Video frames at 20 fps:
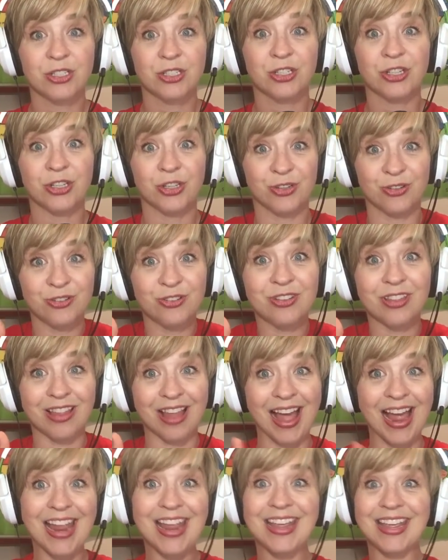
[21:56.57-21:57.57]
Do you
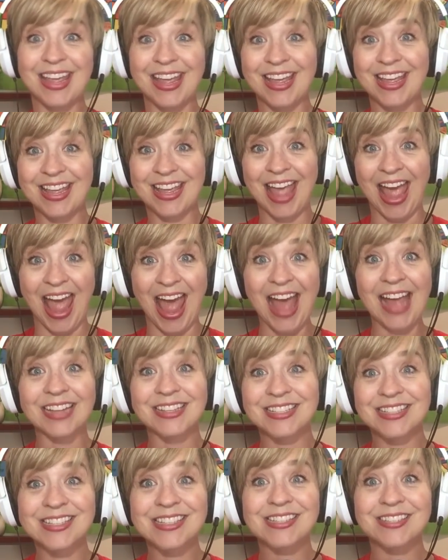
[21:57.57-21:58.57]
like
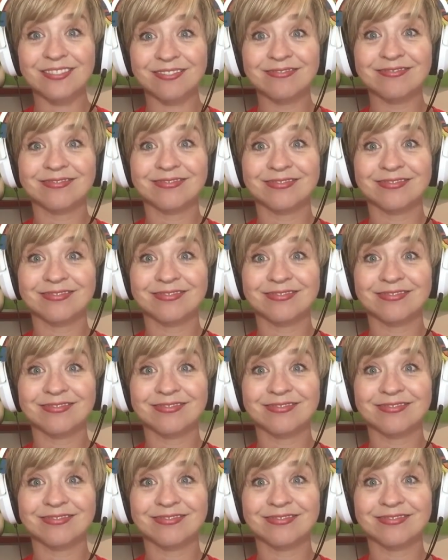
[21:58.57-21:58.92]
cats?